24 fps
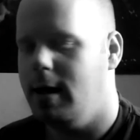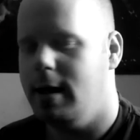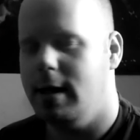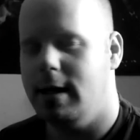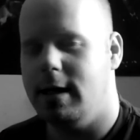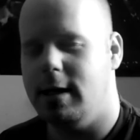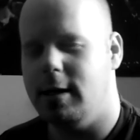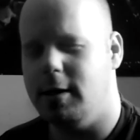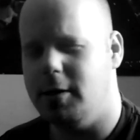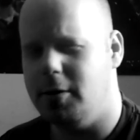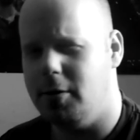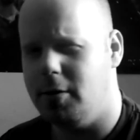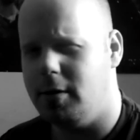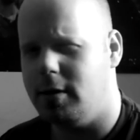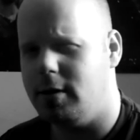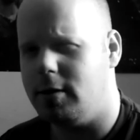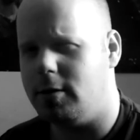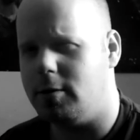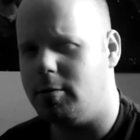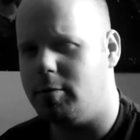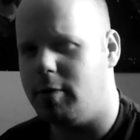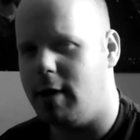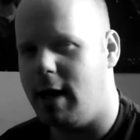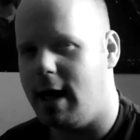you do a
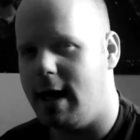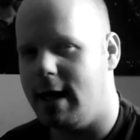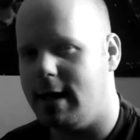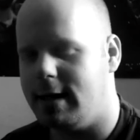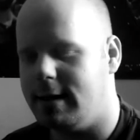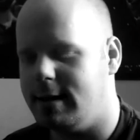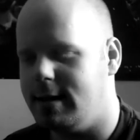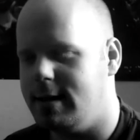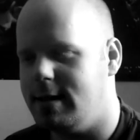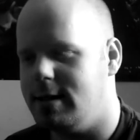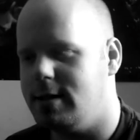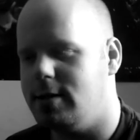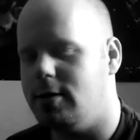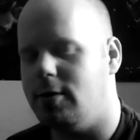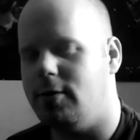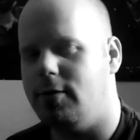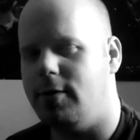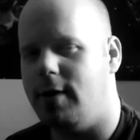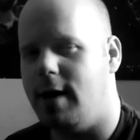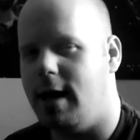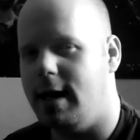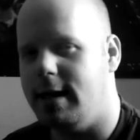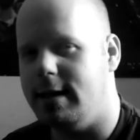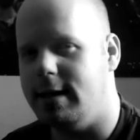little practice, you'll
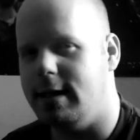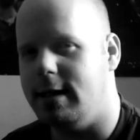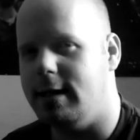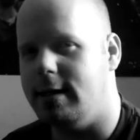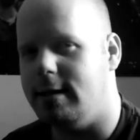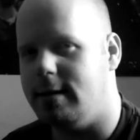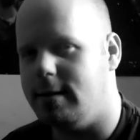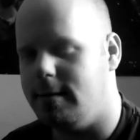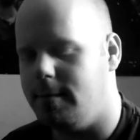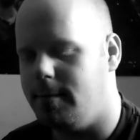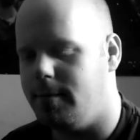find that